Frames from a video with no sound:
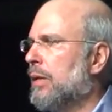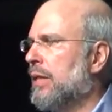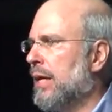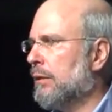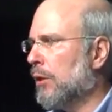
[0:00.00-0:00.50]

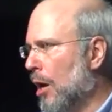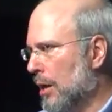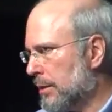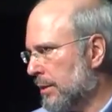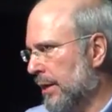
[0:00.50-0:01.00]
they
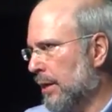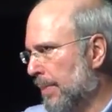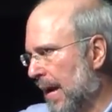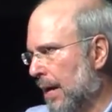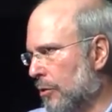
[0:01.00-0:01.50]
lost their
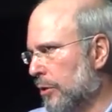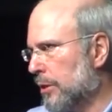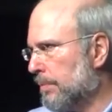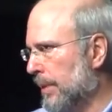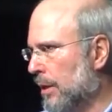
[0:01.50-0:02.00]

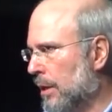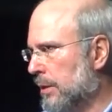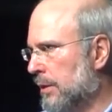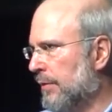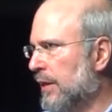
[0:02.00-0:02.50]
powers
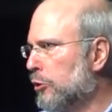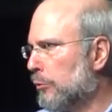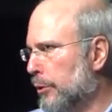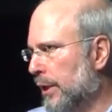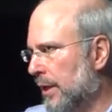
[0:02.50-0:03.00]
because of
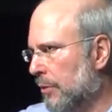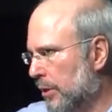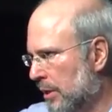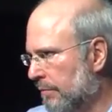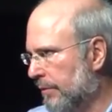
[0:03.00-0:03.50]
interbreeding
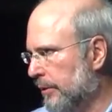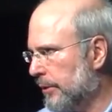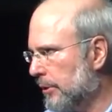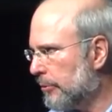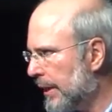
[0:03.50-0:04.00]
with
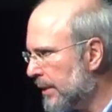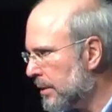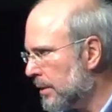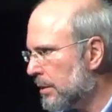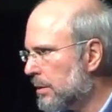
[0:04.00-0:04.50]
inferior
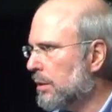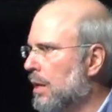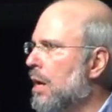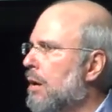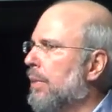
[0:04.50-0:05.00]
races.
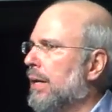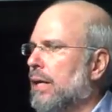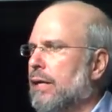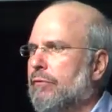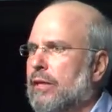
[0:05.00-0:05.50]
But
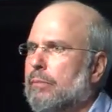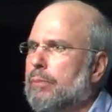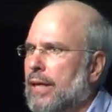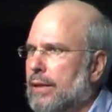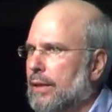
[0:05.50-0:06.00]
if their
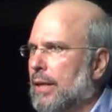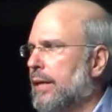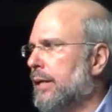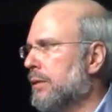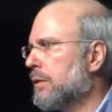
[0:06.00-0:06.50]

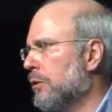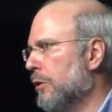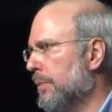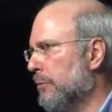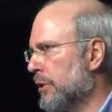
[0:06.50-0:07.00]
bloodlines
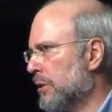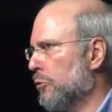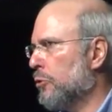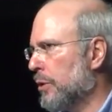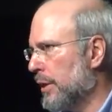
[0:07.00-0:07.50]
could be
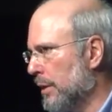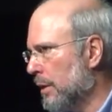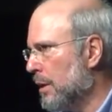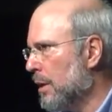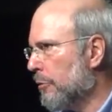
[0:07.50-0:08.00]
restored
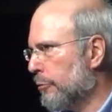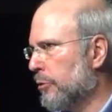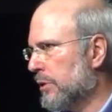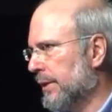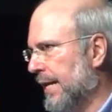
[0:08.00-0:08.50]
through
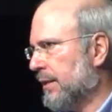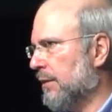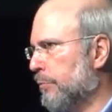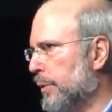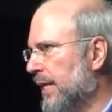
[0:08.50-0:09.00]

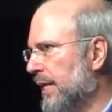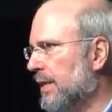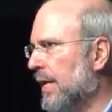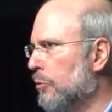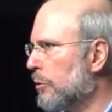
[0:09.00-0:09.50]
selective breeding,
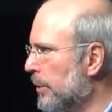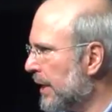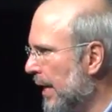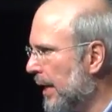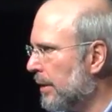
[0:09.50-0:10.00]
they would
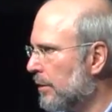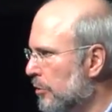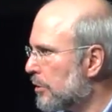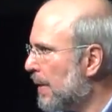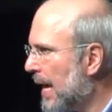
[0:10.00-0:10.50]
regain
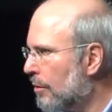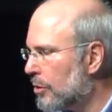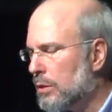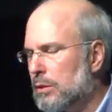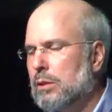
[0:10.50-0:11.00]
those
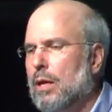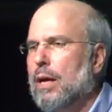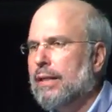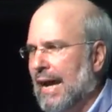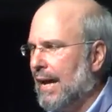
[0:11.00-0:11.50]
powers.
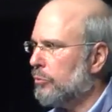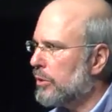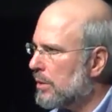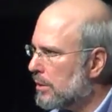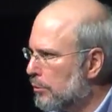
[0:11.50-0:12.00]
That
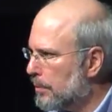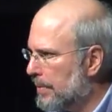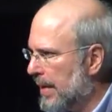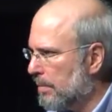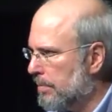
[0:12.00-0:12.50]
was the
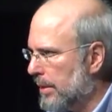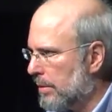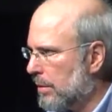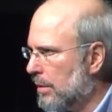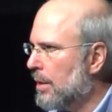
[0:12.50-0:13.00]
Superman
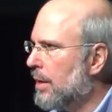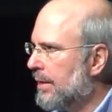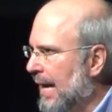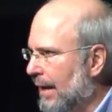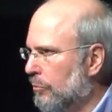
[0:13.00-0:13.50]
myth.
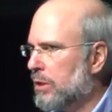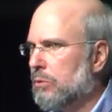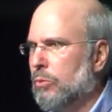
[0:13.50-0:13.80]
That was